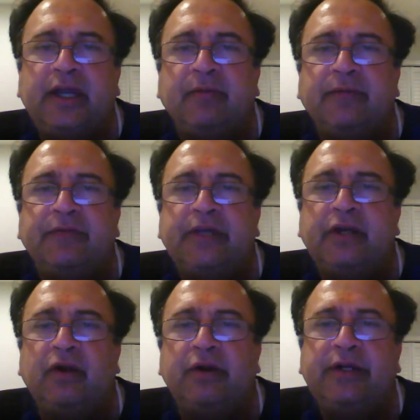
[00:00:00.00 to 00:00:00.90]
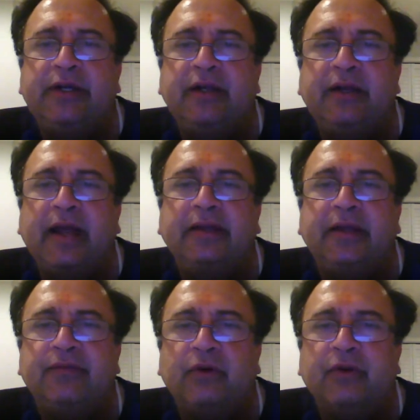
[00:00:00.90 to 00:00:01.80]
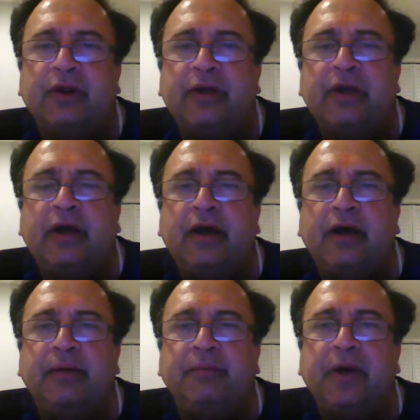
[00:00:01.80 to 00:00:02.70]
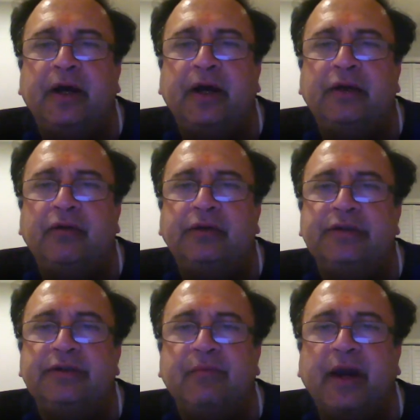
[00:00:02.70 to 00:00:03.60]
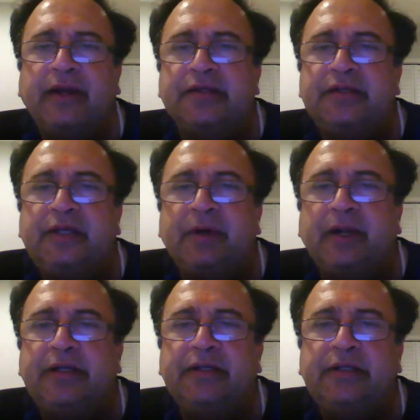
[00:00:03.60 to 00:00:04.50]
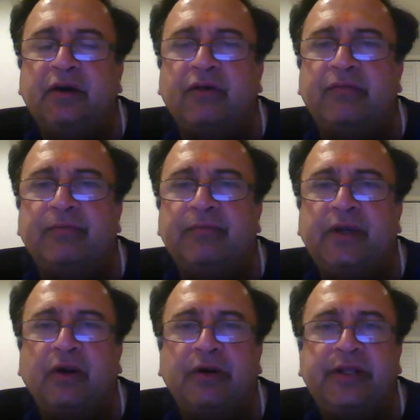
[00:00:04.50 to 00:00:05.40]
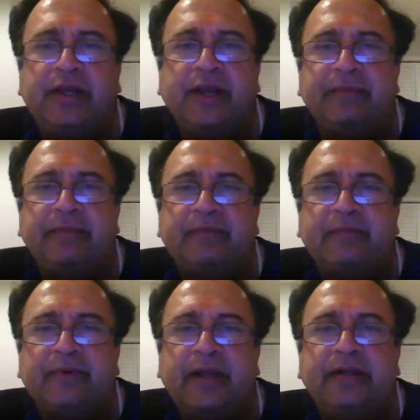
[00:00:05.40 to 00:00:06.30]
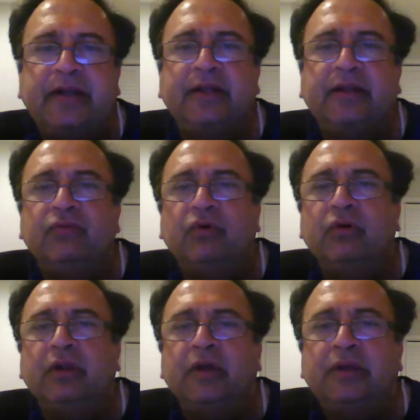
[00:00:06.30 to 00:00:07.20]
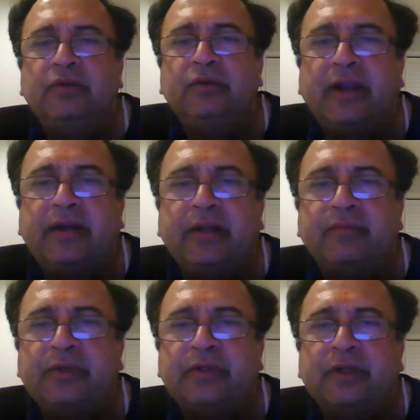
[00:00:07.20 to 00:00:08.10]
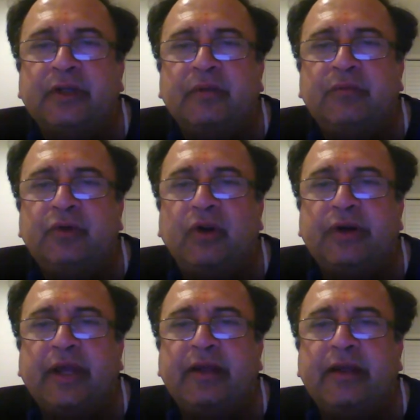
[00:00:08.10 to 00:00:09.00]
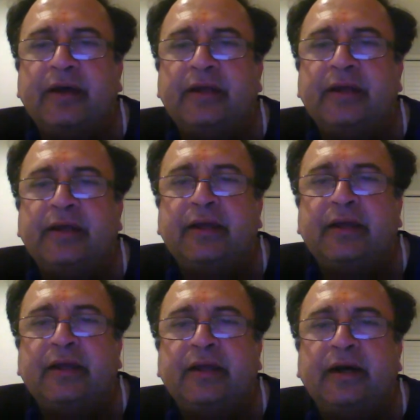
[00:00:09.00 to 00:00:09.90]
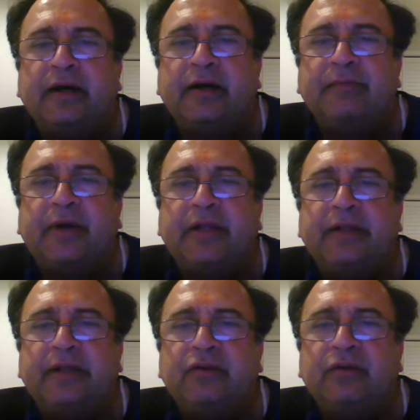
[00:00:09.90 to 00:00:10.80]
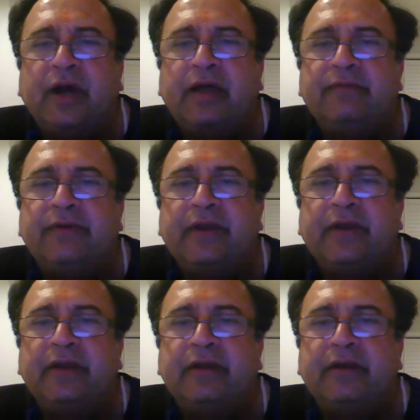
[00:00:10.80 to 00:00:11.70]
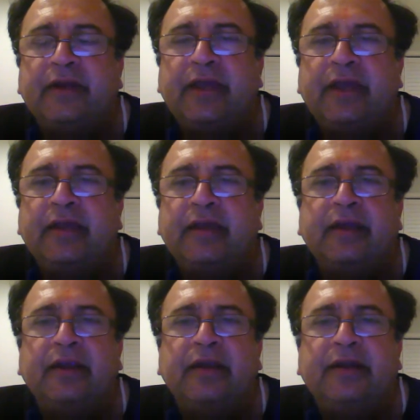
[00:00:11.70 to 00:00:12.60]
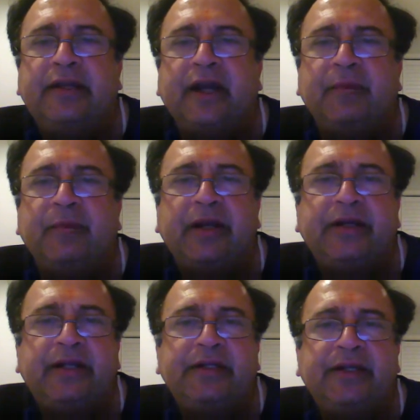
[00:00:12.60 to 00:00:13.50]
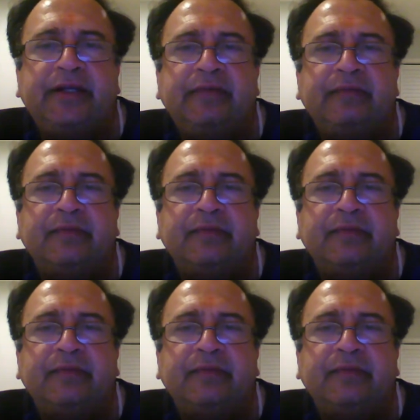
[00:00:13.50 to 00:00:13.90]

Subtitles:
EMF is E dot dl, and therefore it's minus d by dt of B dot dA, right? Therefore you end up with u naught Ni, and then you have a di by dt,